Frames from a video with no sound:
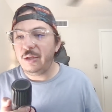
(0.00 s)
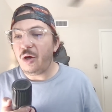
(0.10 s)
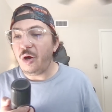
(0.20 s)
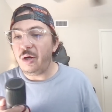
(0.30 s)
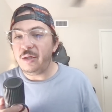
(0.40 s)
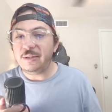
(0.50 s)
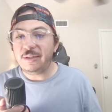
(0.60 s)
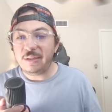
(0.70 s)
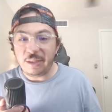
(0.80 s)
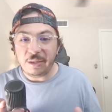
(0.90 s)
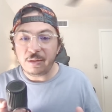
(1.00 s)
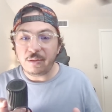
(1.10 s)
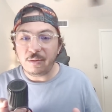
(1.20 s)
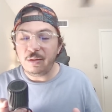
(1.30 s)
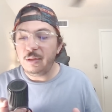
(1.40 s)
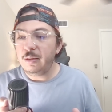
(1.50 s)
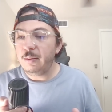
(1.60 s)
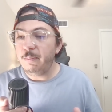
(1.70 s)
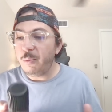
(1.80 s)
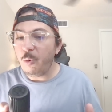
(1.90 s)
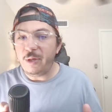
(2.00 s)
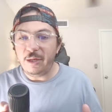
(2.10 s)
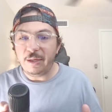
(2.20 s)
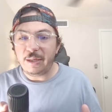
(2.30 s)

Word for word: are still booming,